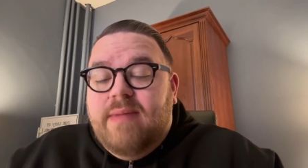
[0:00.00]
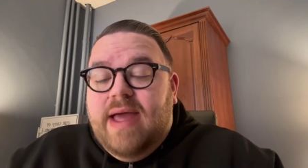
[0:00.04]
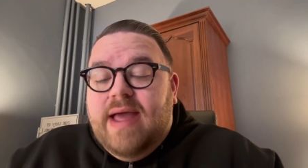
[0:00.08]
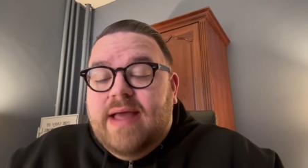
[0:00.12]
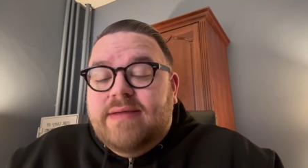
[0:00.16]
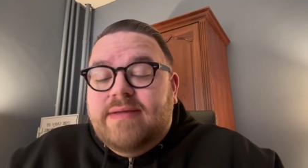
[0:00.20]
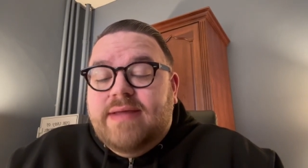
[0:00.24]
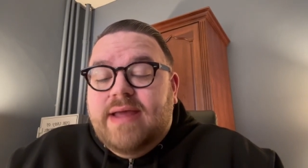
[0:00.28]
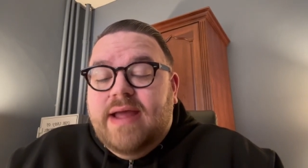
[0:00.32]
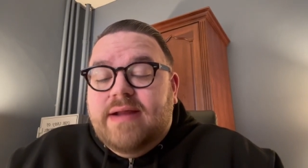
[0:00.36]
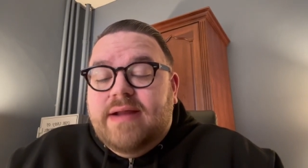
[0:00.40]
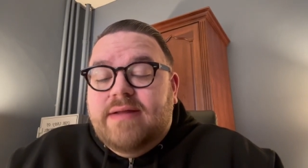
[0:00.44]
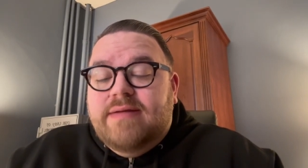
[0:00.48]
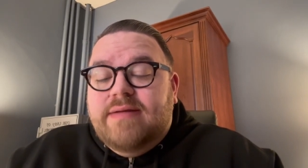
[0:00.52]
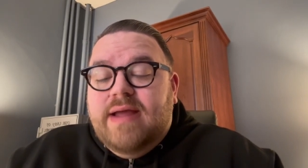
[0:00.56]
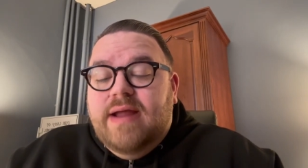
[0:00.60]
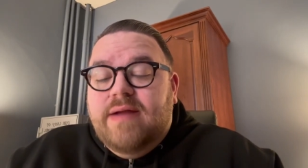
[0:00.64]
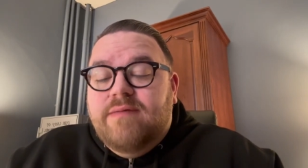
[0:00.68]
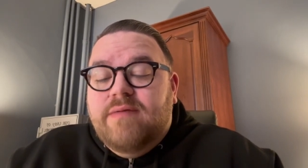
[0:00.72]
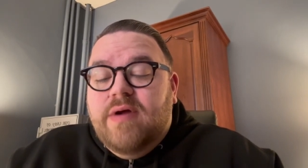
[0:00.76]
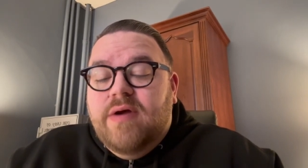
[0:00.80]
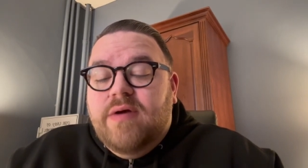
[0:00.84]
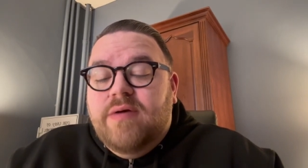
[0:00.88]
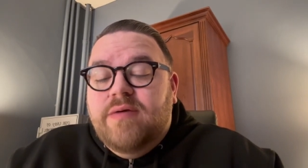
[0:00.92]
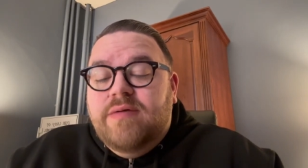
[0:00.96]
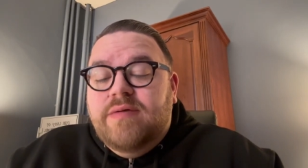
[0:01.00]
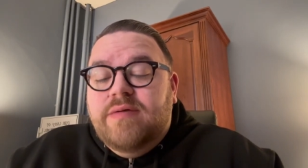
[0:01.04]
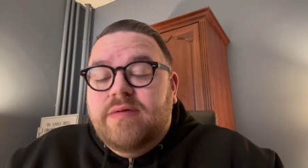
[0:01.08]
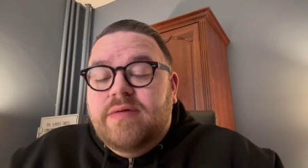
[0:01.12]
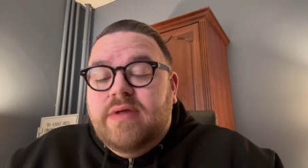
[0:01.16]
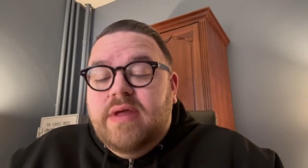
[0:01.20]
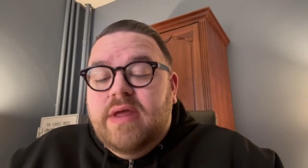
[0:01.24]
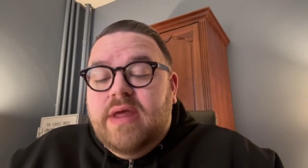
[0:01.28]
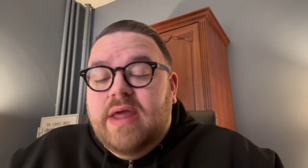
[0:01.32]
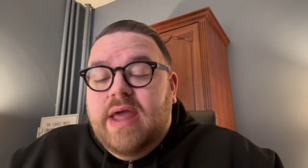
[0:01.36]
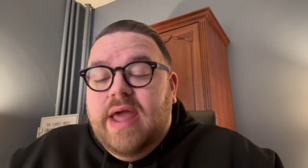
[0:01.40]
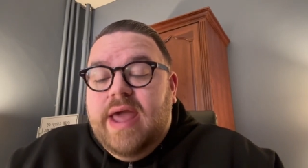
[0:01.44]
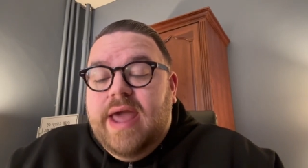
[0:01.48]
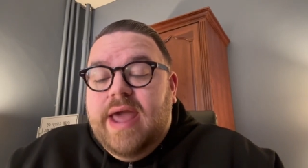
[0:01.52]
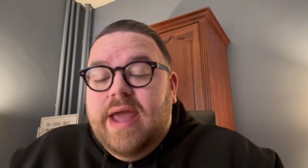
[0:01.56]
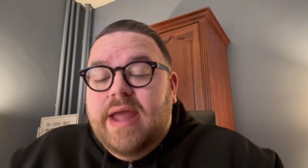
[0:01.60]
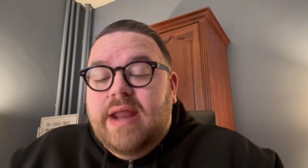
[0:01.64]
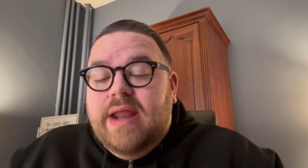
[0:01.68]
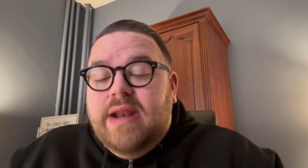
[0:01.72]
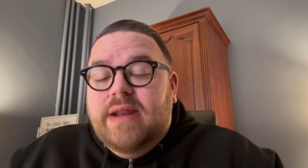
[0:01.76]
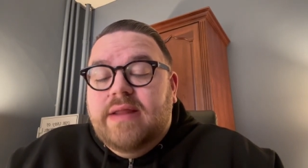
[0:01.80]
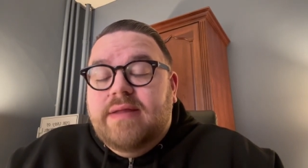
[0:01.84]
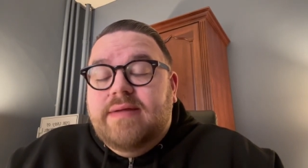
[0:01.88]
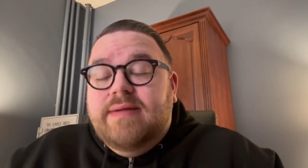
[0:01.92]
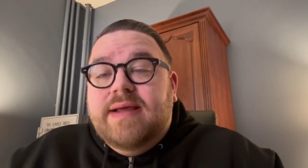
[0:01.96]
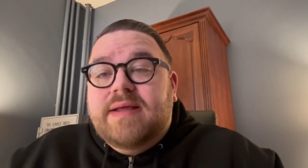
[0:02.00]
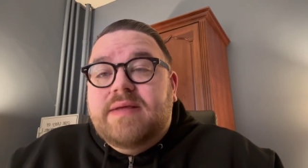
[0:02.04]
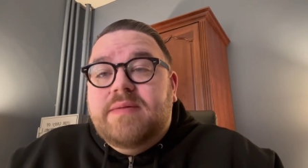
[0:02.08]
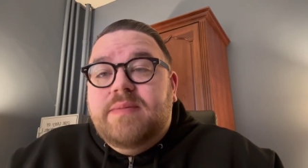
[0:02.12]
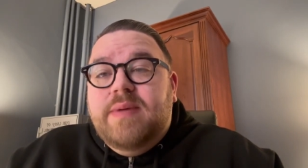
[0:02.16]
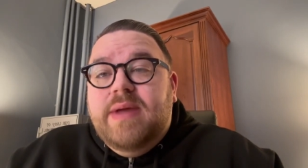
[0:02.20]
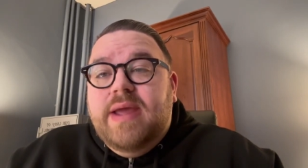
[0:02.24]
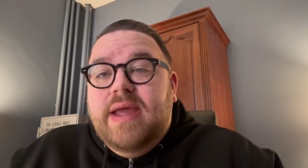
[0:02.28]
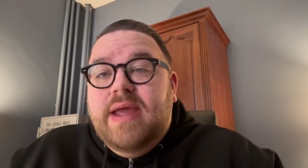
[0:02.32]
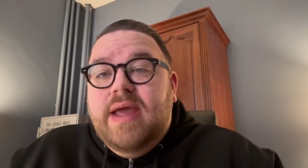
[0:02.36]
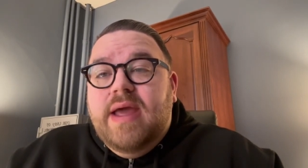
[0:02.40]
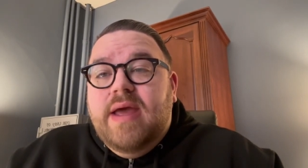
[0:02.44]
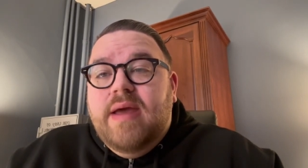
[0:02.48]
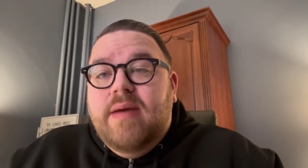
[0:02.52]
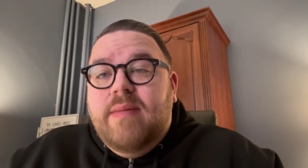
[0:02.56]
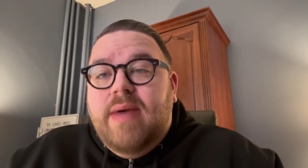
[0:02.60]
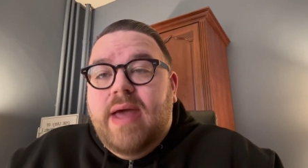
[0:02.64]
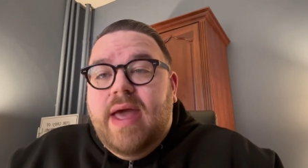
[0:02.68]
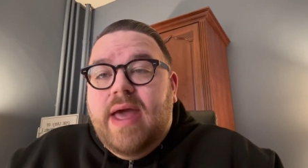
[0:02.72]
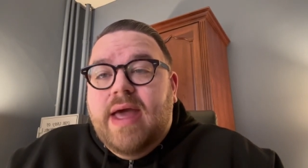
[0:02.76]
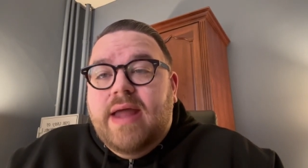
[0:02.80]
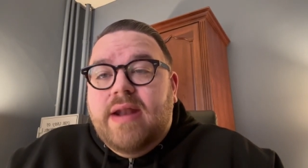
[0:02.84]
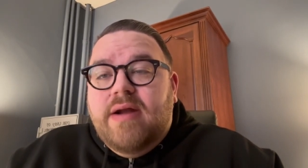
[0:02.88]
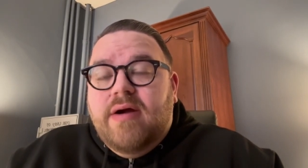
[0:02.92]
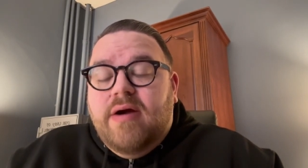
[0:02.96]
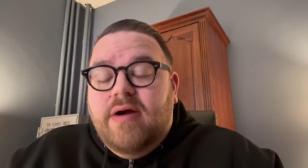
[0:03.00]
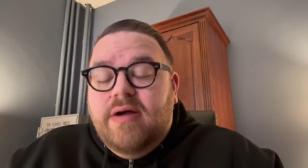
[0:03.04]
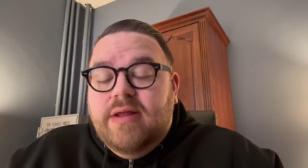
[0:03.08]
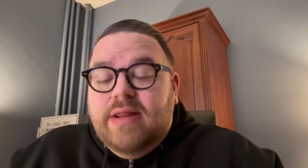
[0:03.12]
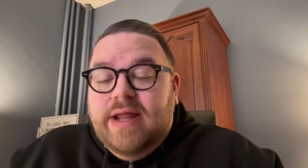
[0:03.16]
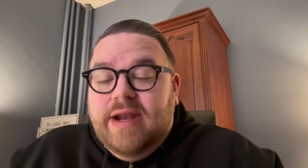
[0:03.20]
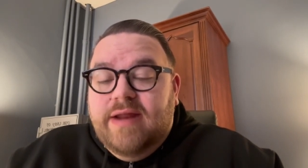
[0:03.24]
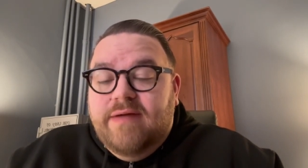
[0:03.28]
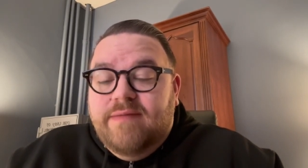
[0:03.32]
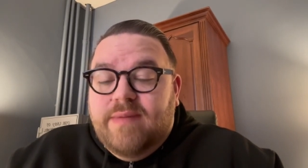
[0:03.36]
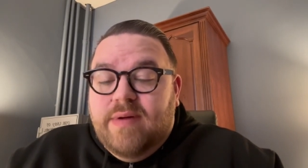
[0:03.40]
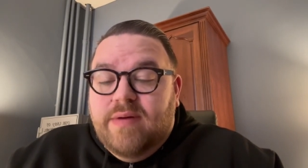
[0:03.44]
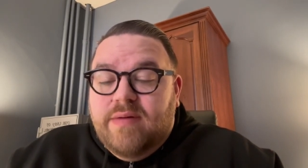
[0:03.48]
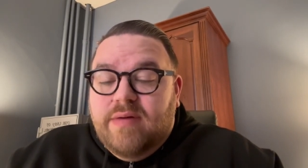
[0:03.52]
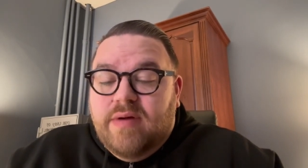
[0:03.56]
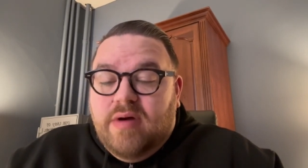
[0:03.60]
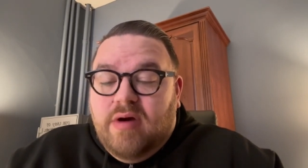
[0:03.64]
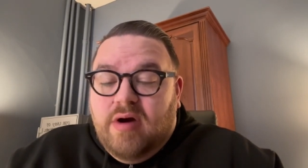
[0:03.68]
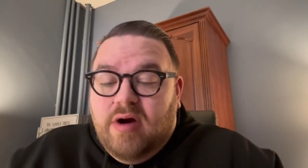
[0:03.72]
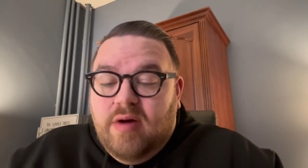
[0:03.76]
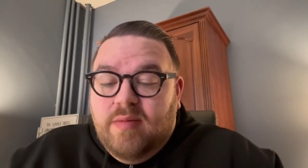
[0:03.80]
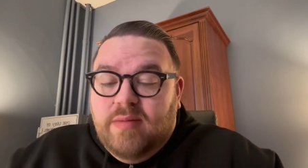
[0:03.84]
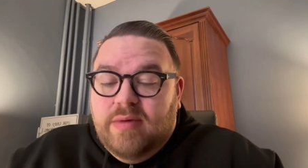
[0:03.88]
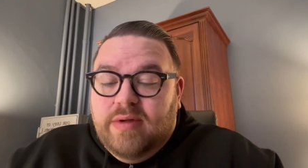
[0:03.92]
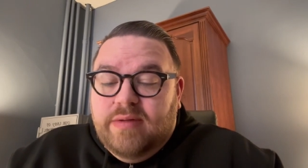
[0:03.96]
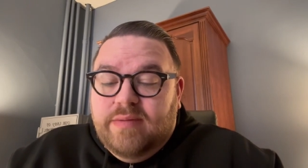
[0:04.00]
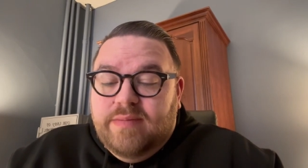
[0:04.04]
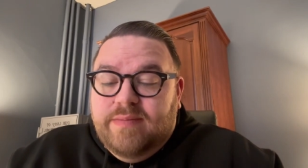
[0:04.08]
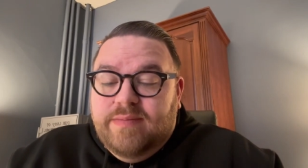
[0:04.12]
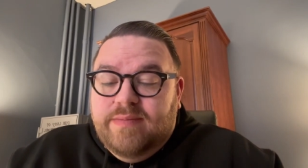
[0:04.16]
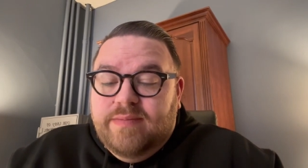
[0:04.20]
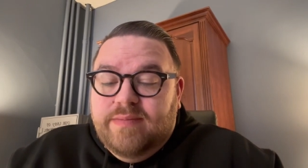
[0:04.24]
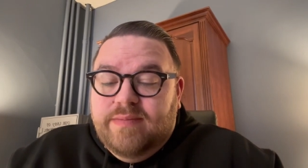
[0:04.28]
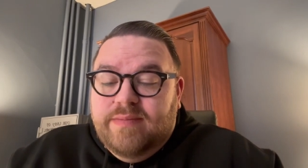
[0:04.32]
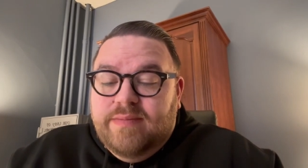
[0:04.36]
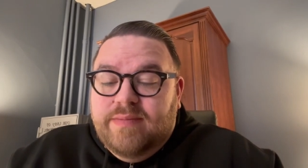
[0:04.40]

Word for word: Mass at St. Rose and 6 p.m. at Our Lady of Mount Carmel.